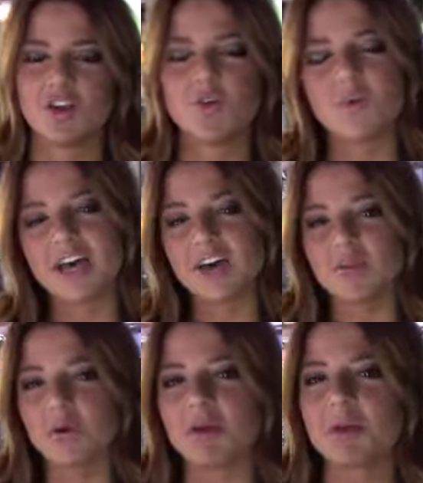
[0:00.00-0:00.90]
Well,
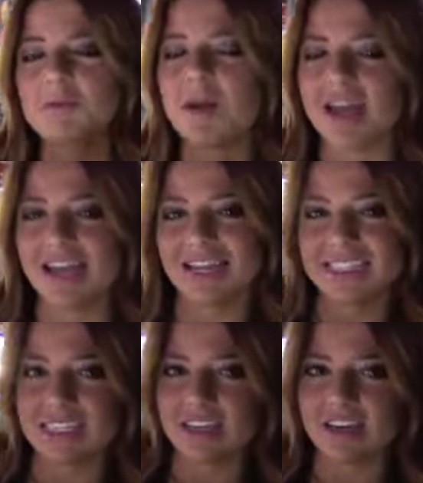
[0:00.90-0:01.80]
probably my
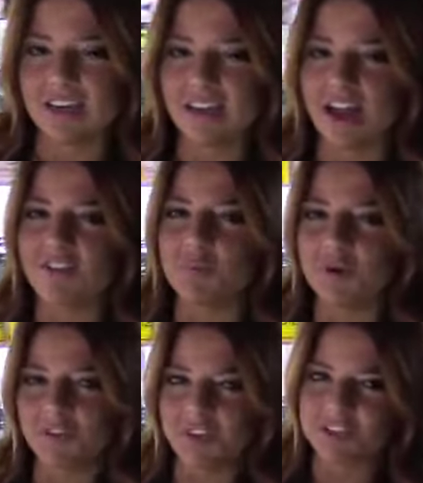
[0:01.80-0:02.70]
idea of a
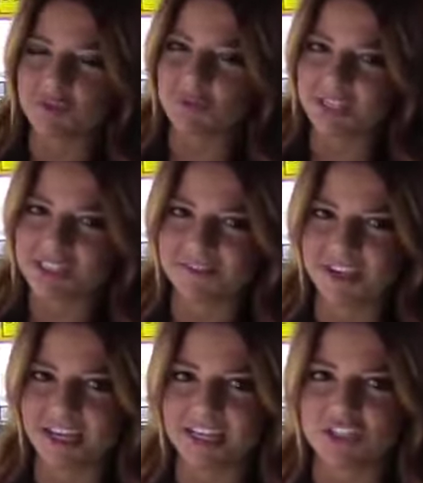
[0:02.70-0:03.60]
perfect romantic
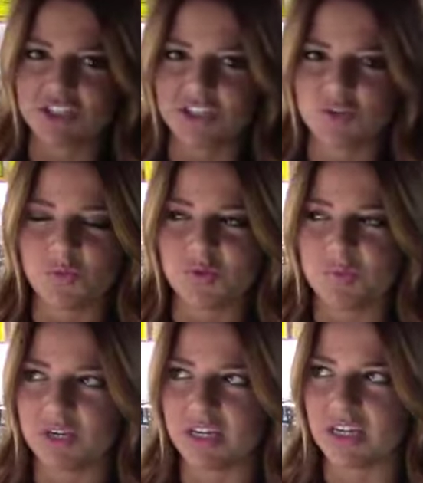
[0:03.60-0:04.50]
vacation would
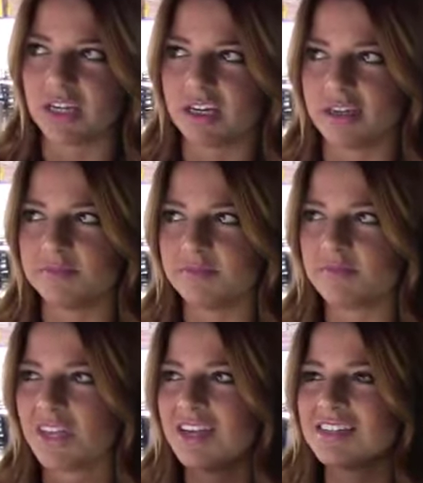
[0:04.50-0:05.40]
be
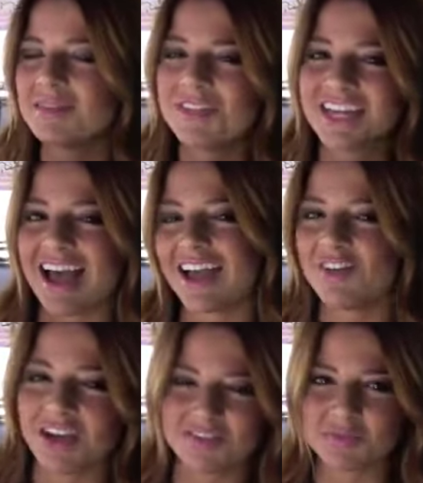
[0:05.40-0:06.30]
something I
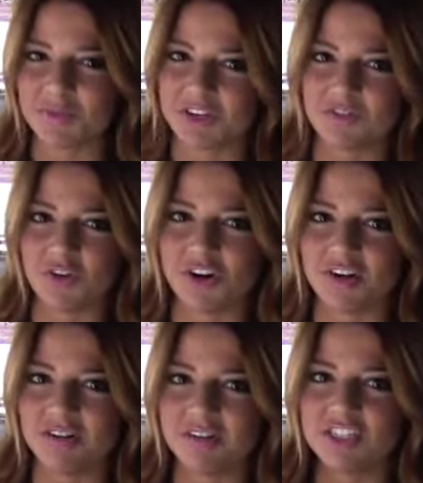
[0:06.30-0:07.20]
don't have to plan
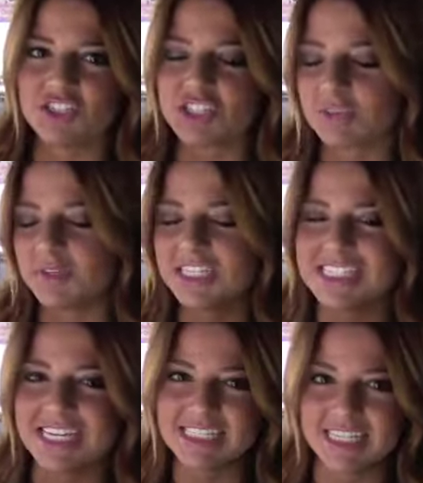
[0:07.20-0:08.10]
for. Just give me the
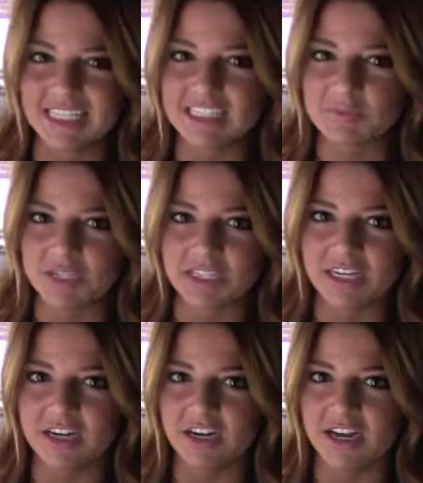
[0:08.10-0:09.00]
dates I need to be
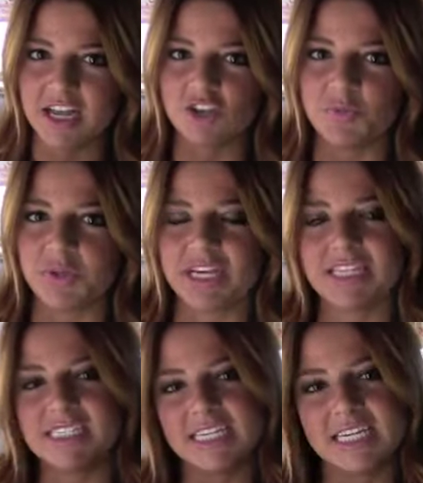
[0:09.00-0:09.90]
there, and you plan
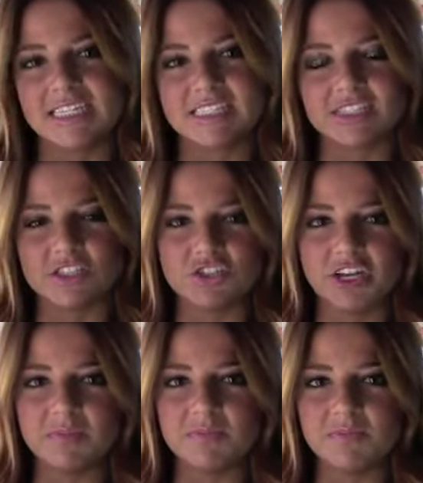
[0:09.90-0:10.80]
the tickets, the
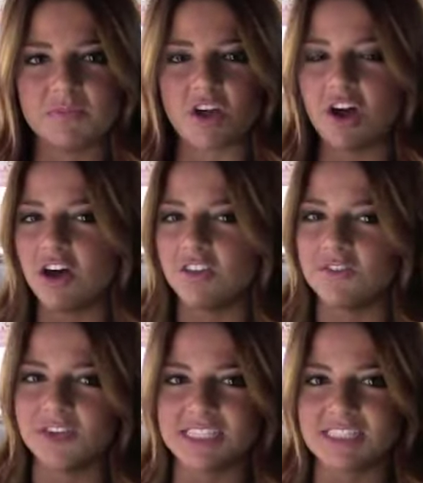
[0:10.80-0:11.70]
trip, all the
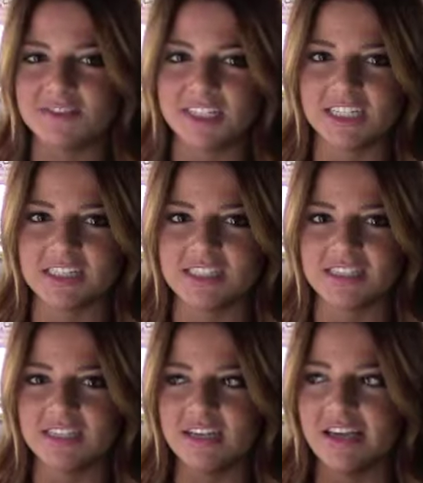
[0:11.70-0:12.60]
festivities,
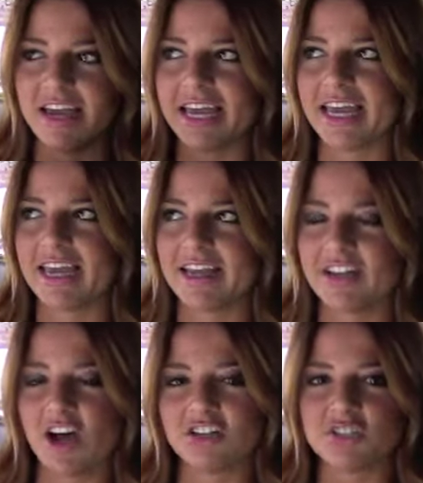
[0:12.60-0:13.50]
and
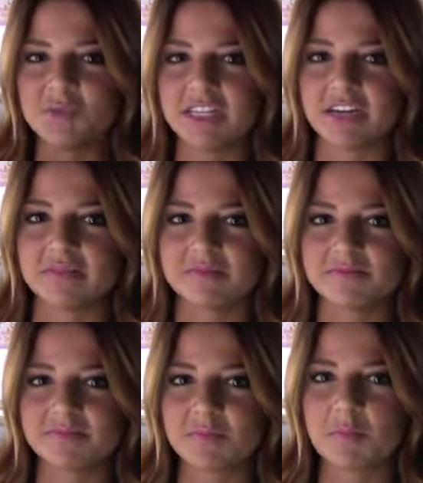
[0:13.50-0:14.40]
I'll just be there.
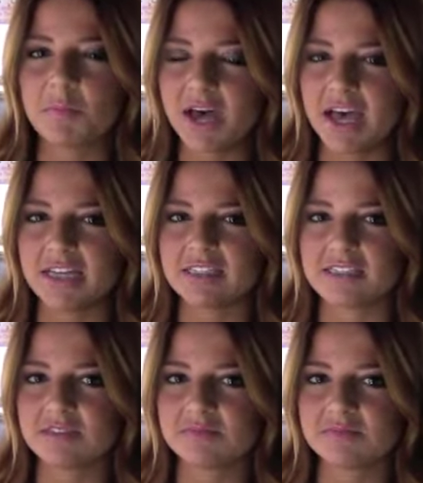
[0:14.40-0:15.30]
But
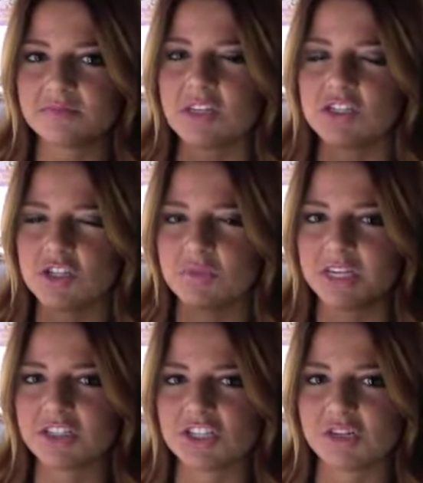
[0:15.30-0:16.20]
don't make
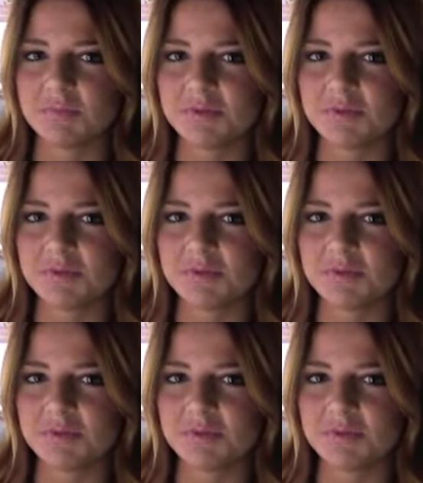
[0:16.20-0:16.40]
it cheap.